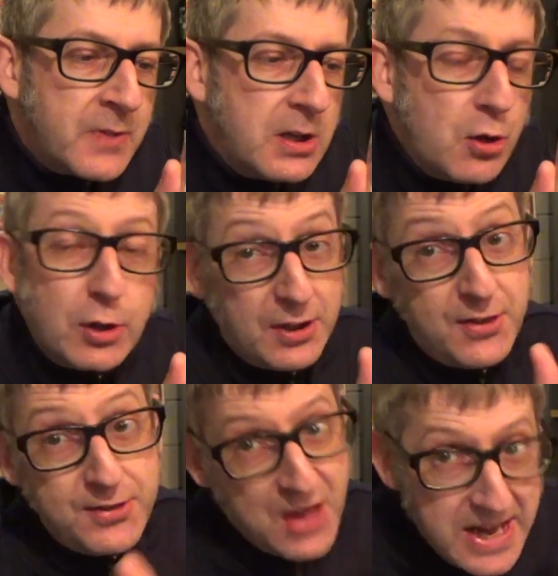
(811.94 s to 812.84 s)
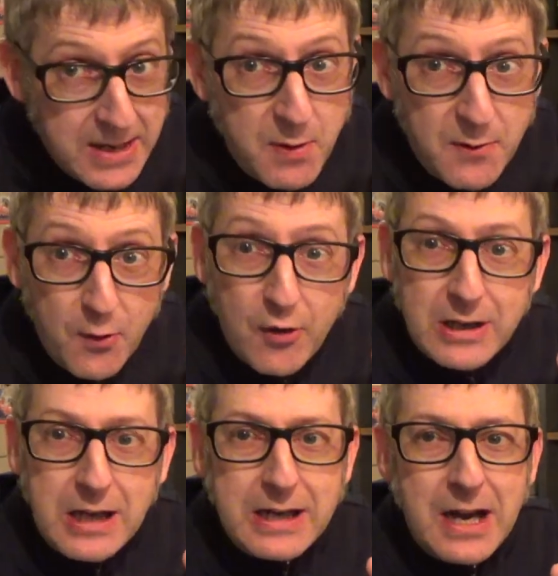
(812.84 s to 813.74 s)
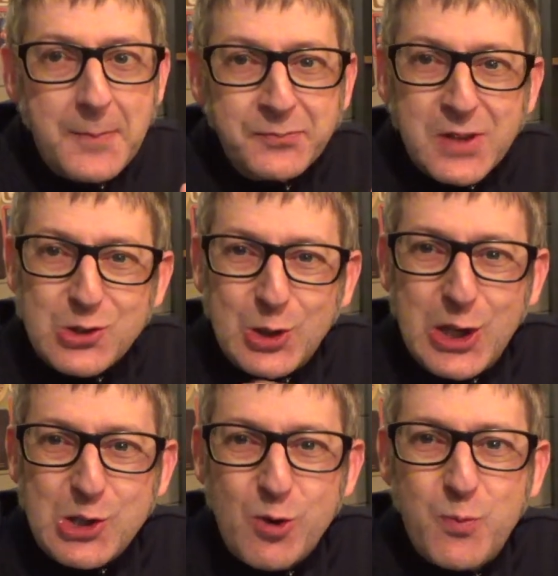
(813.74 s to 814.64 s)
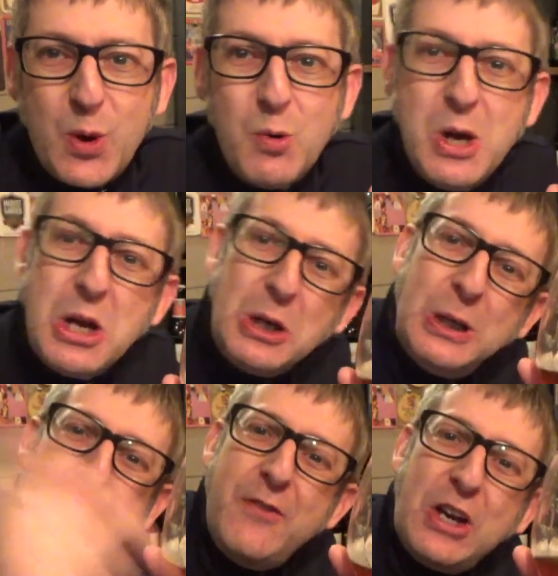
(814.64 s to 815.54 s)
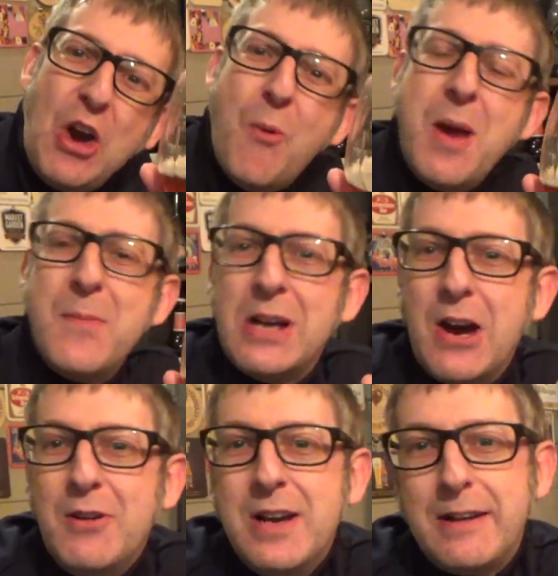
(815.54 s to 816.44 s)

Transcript: You're going to thank me for it later. So get yourself a bottle. Leave a comment below.